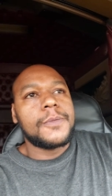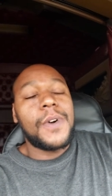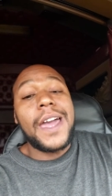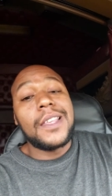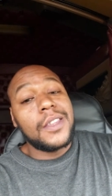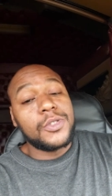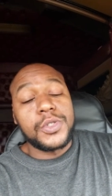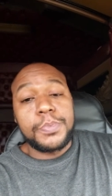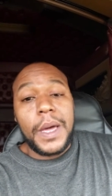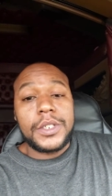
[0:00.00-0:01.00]
fighting and
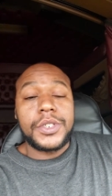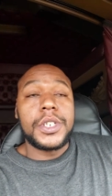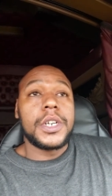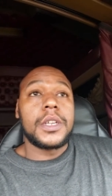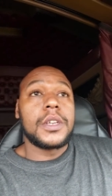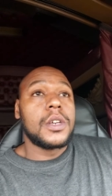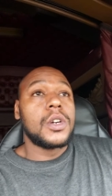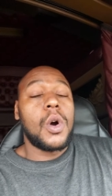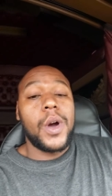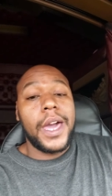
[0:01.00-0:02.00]
disrespect should
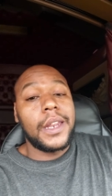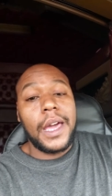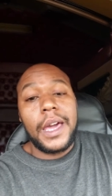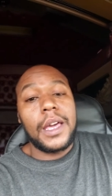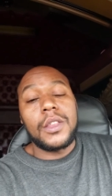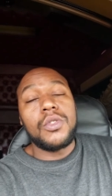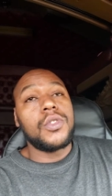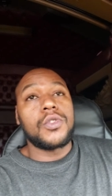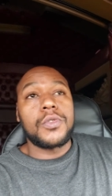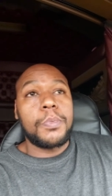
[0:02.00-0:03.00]
go hand in hand. You
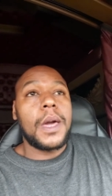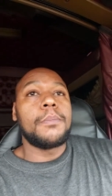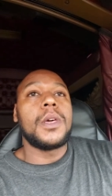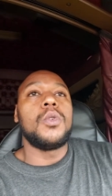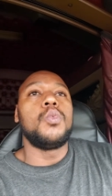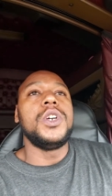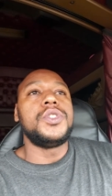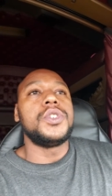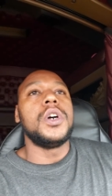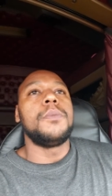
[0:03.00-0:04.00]
disrespect me, we
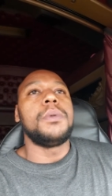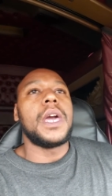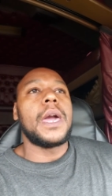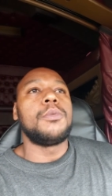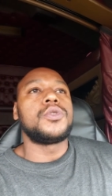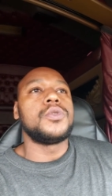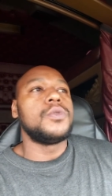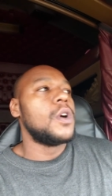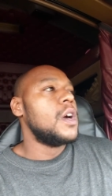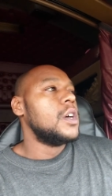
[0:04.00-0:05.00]
should be able to
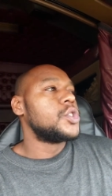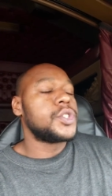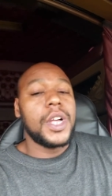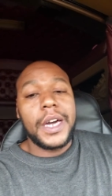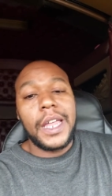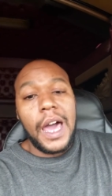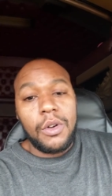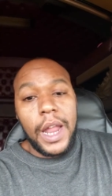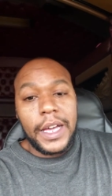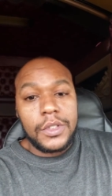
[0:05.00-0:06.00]
slug it
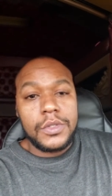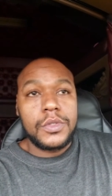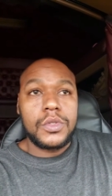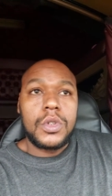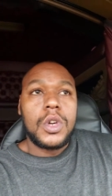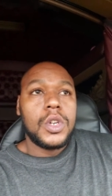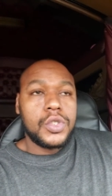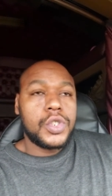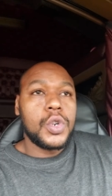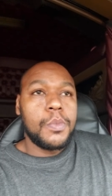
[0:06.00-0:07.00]
out like
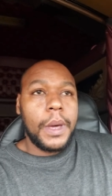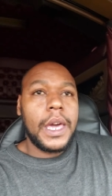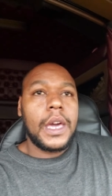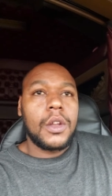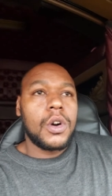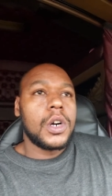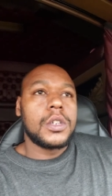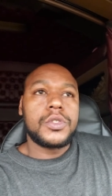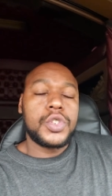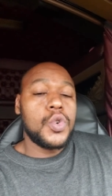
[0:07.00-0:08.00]
two men
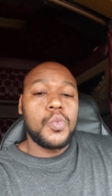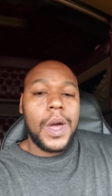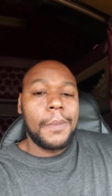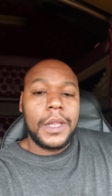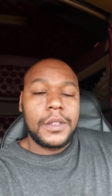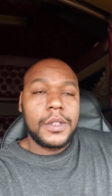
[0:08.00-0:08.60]
or two women.